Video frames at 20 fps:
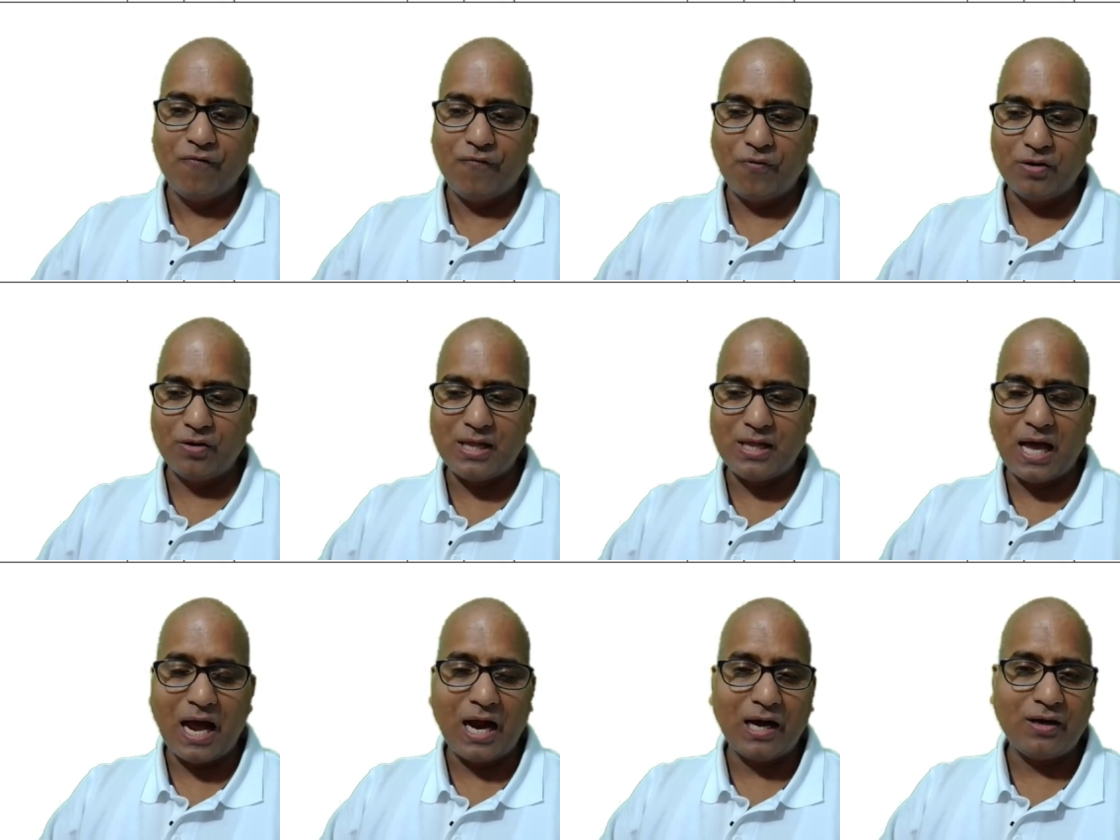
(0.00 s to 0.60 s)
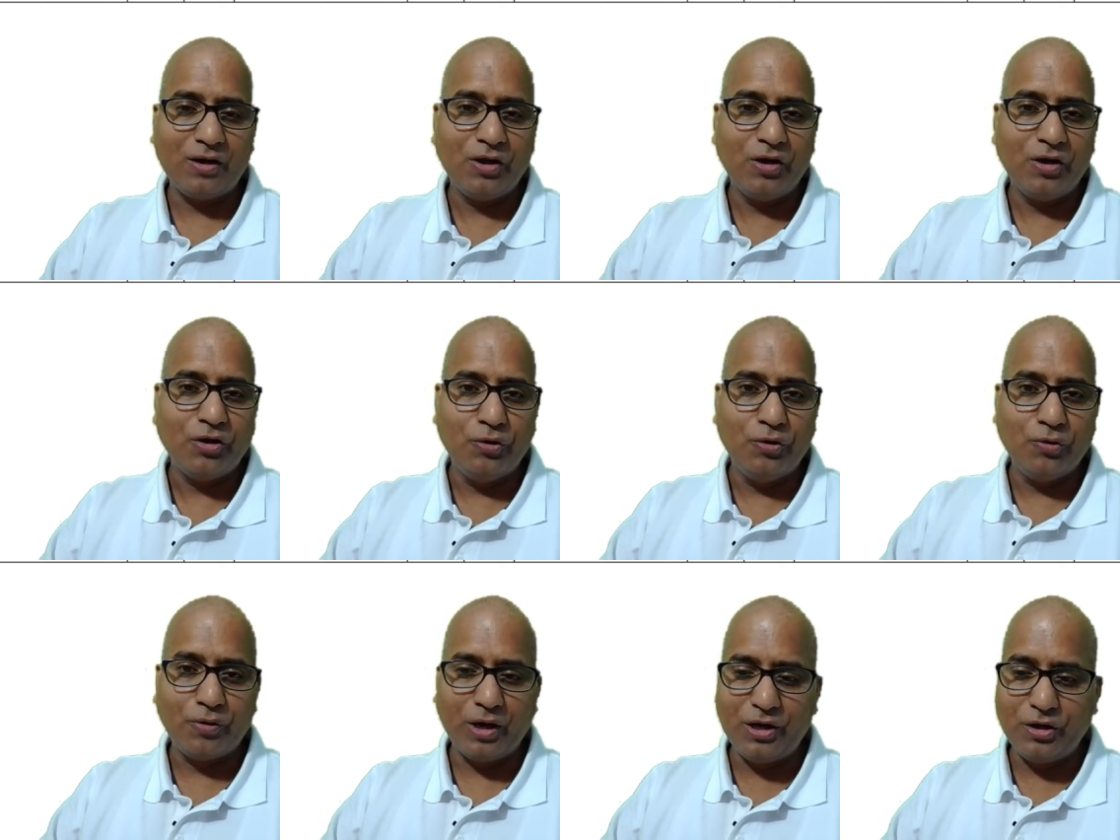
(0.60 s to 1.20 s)
For that,
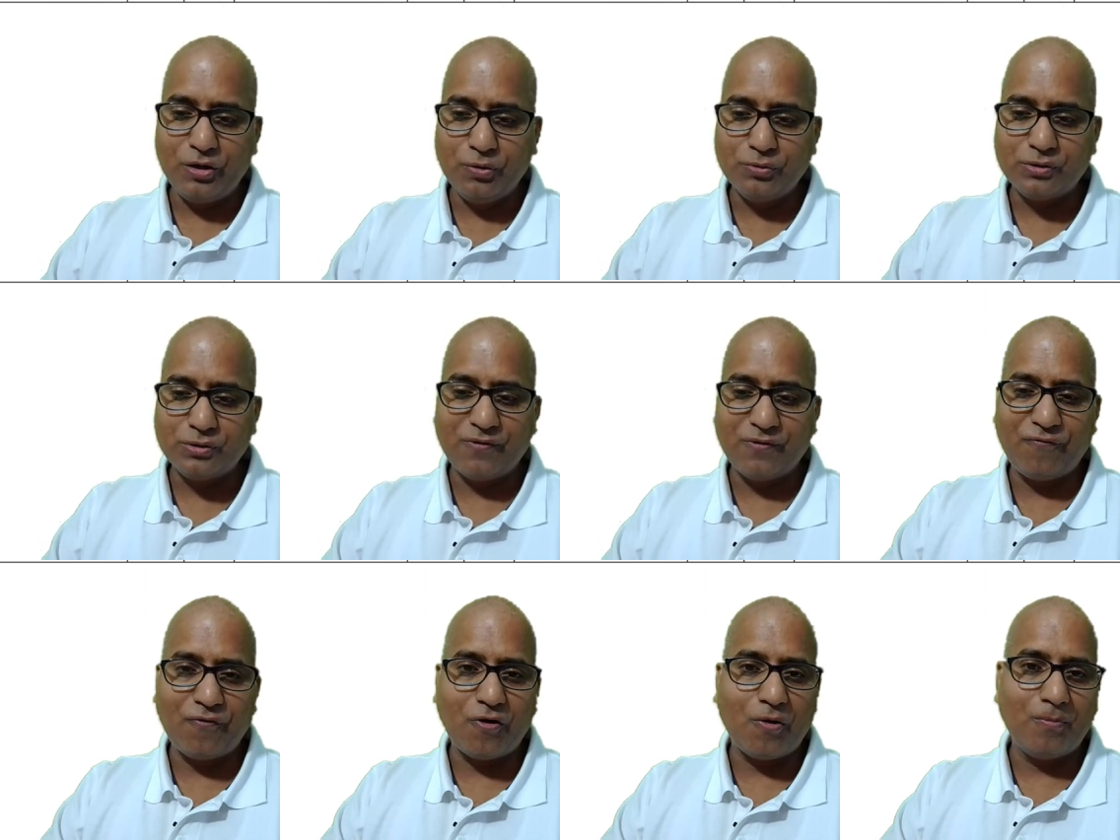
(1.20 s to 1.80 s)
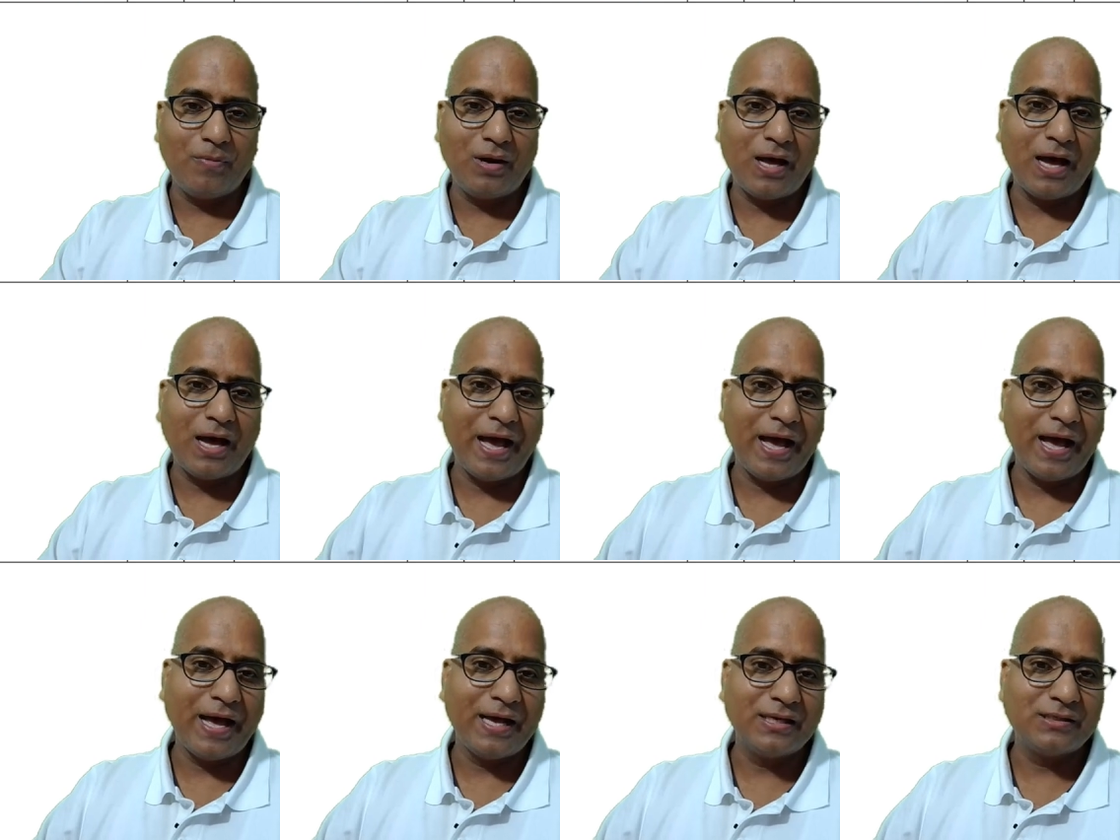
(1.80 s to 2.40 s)
you can use the
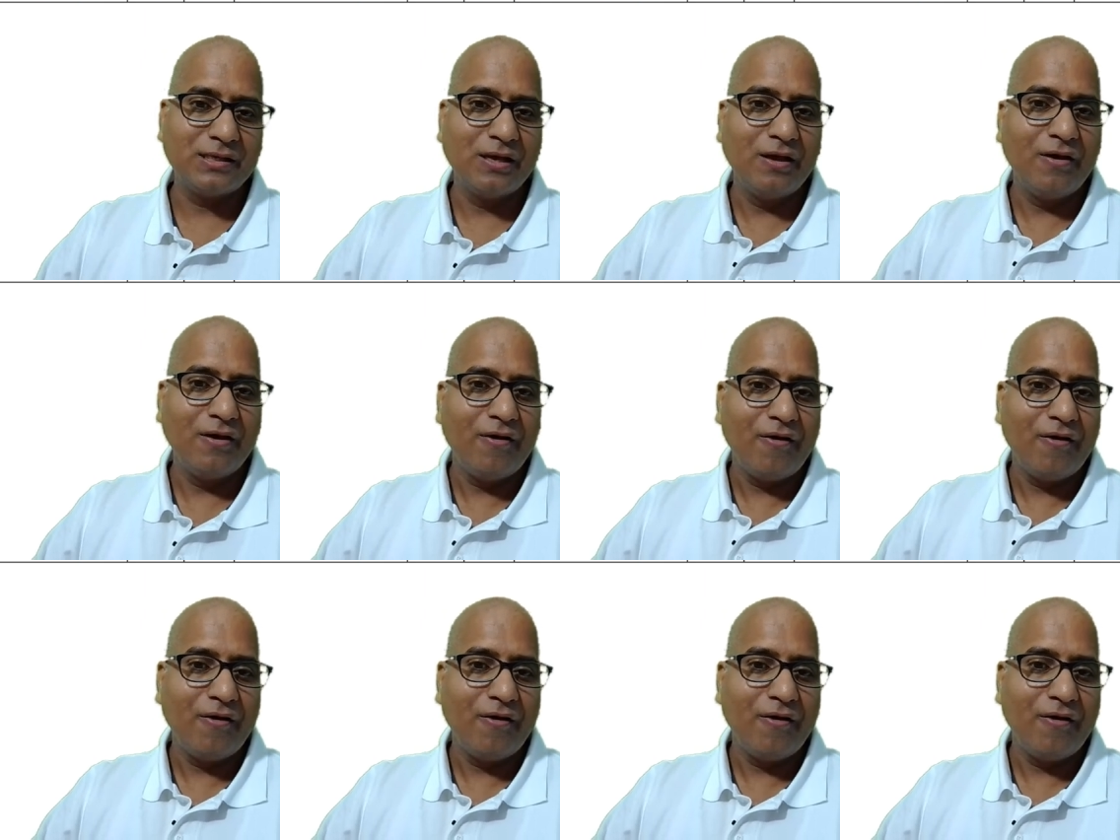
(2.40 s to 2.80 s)
formula as